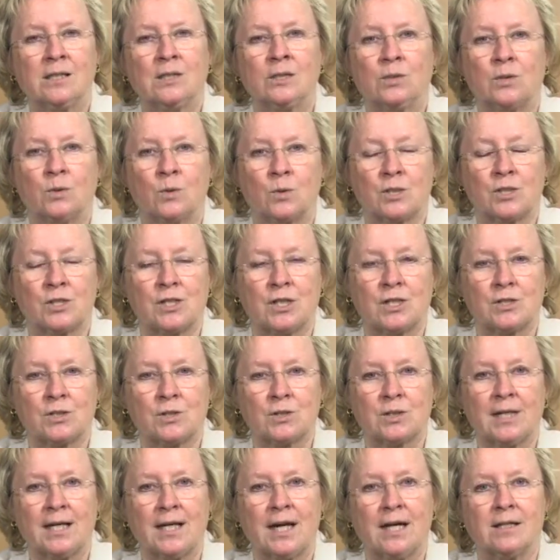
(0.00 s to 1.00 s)
Dorchester
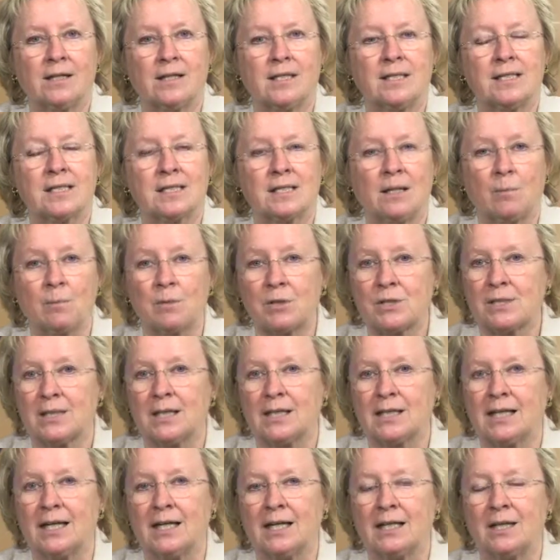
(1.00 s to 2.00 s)
County,
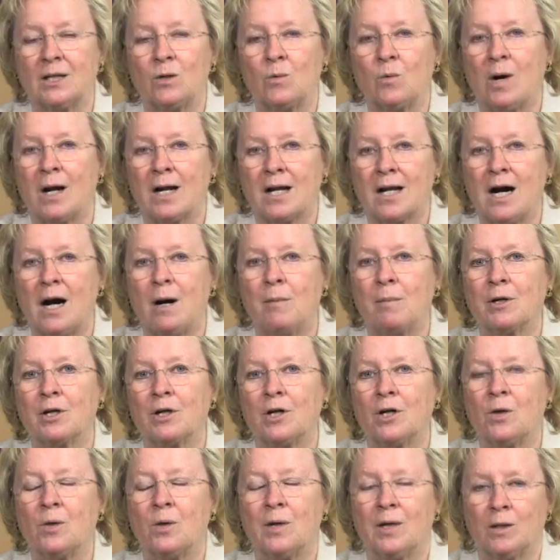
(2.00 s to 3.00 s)
Somerset County,
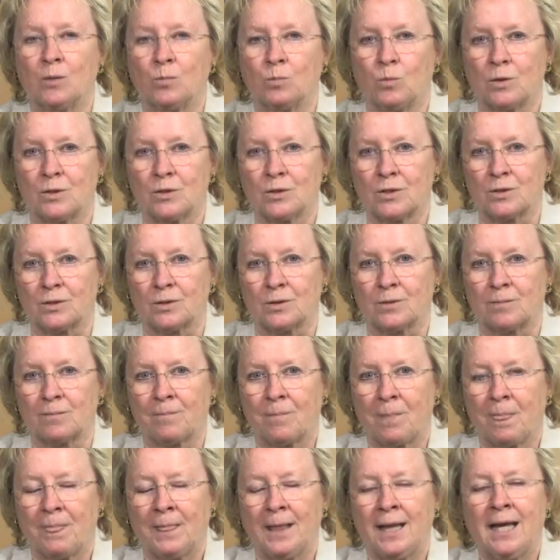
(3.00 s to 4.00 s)
Wicomico, and Worcester.
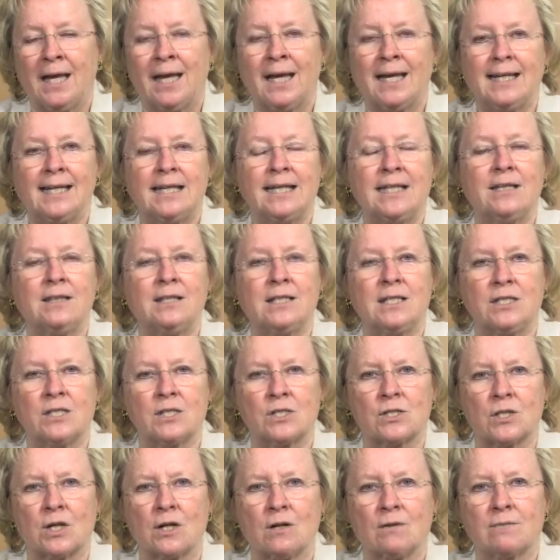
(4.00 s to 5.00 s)
And in these
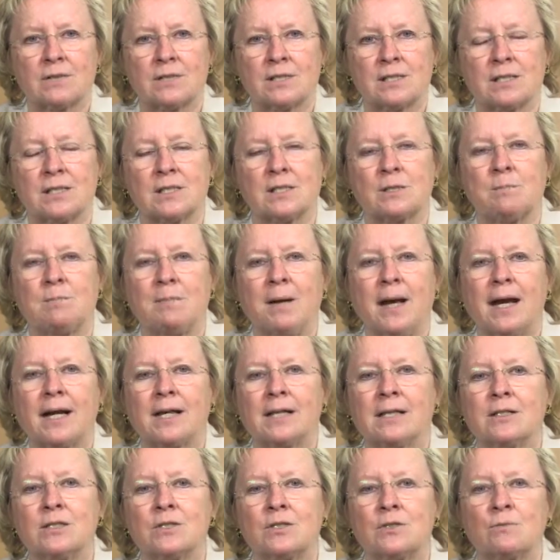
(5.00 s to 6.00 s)
services,
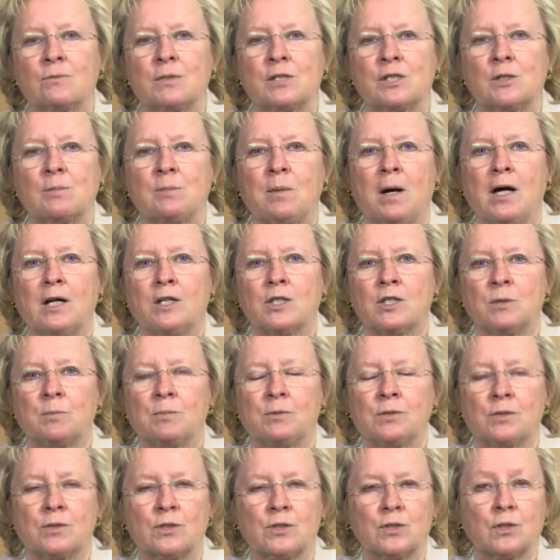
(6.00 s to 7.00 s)
Mac is
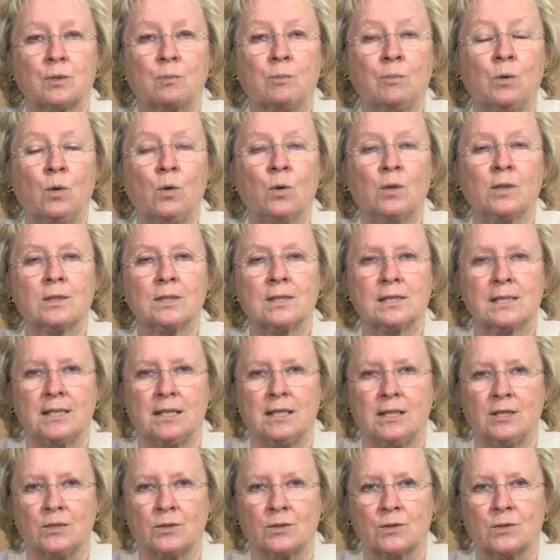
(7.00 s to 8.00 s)
responsible to support
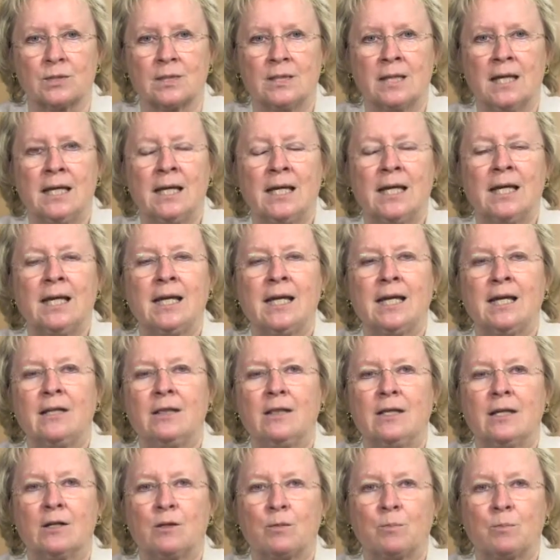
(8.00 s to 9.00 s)
seniors
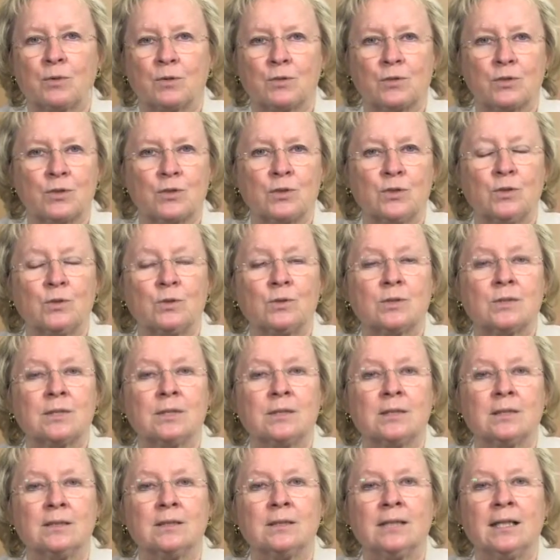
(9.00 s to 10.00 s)
in their pursuit
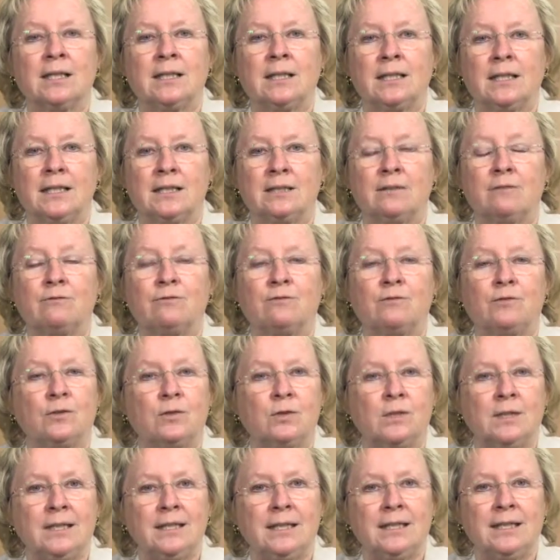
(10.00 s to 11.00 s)
to live
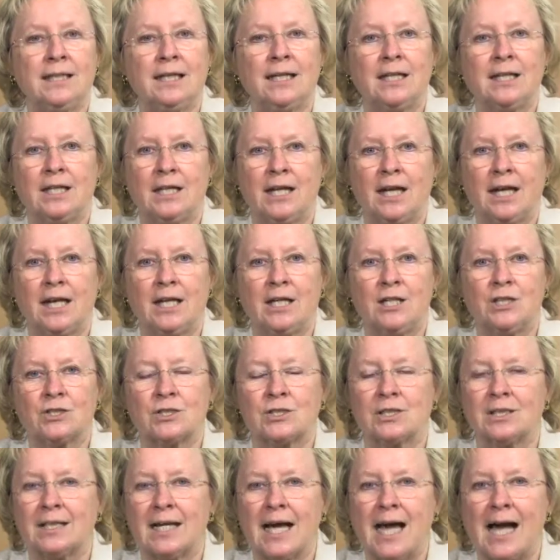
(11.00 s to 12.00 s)
fully
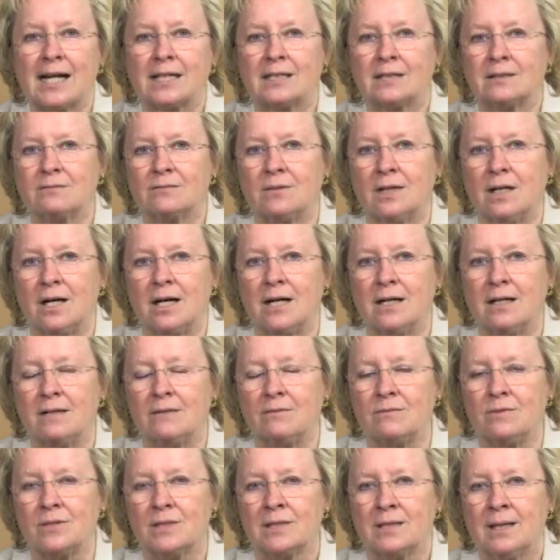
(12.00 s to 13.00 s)
engaged and active
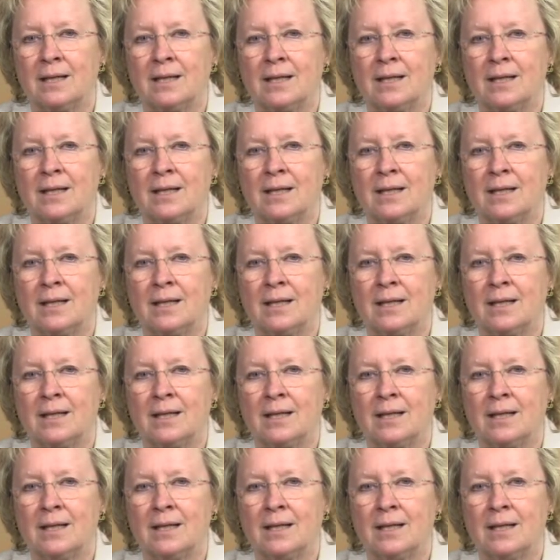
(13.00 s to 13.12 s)
lives.